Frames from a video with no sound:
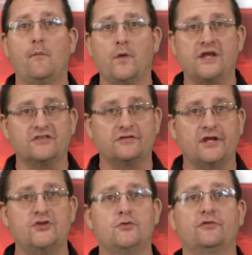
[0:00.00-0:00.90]
We
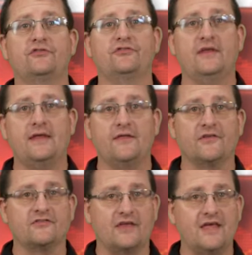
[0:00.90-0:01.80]
continue to see
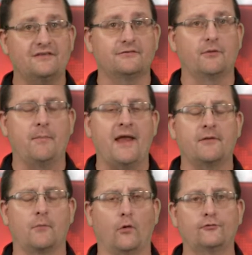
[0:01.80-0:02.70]
this
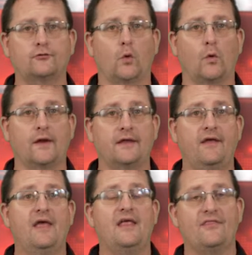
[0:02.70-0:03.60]
asymptomatic bore scoring
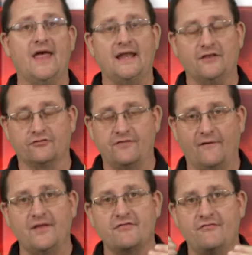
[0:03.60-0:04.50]
that is
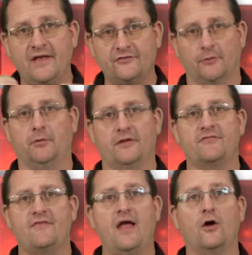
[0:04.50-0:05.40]
very visibly
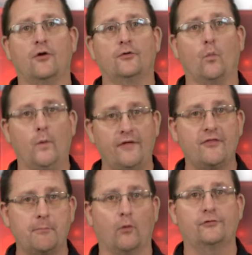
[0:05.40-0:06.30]
found with
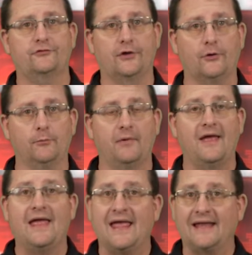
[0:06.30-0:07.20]
the bore scope.
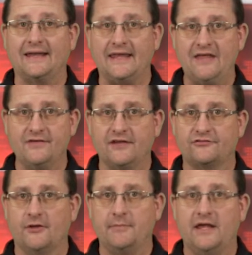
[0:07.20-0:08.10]
And even in
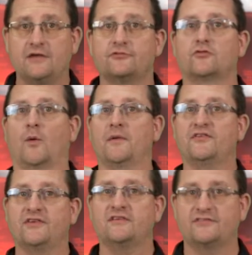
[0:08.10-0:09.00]
some cases where we
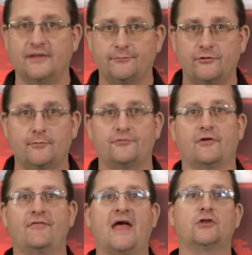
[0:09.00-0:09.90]
see symptoms
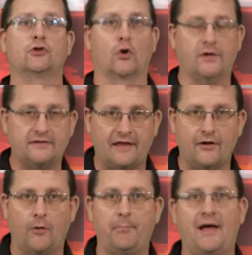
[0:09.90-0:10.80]
of that dirty
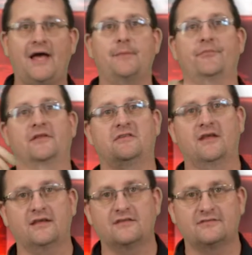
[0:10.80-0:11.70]
tailpipe, the
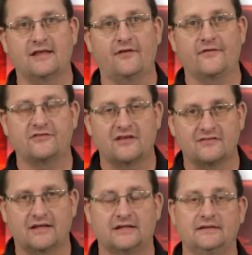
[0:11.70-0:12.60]
ticking sound that sounds
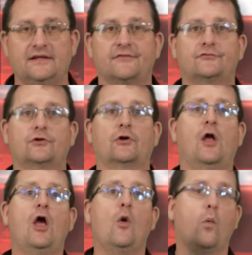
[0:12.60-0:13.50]
like a lifter,
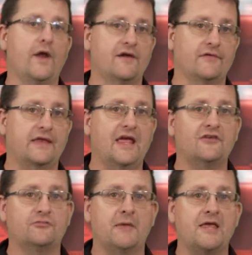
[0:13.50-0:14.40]
whatever the
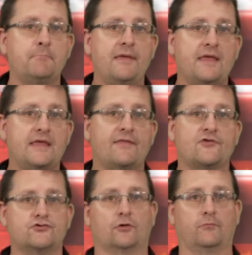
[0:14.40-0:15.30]
case may be,
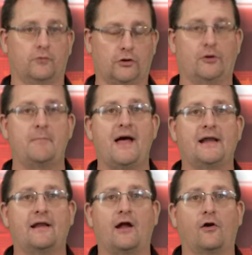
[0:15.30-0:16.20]
that you'll learn about
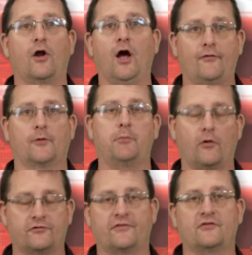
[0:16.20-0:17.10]
in our other
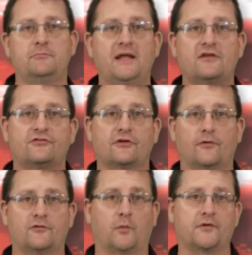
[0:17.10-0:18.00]
parts of this
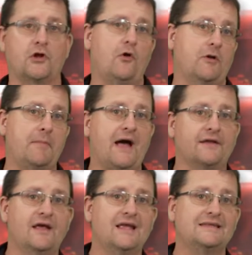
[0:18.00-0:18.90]
mini-series where we talk
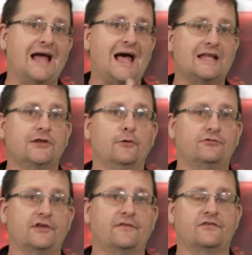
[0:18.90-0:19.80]
about
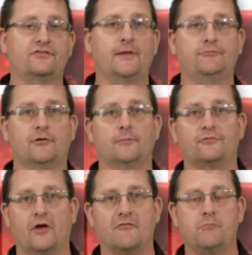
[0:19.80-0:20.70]
diagnosing the
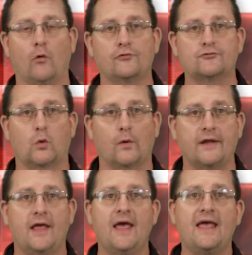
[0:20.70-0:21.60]
symptoms of bore
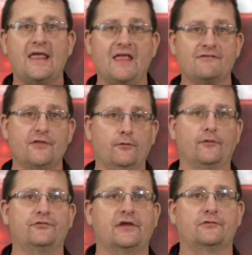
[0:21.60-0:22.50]
scoring, even though
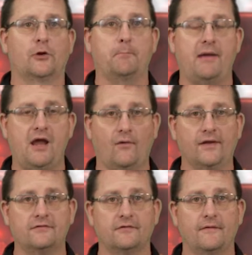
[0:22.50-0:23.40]
those things are
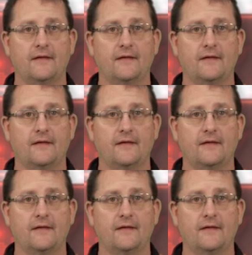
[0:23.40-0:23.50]
apparent,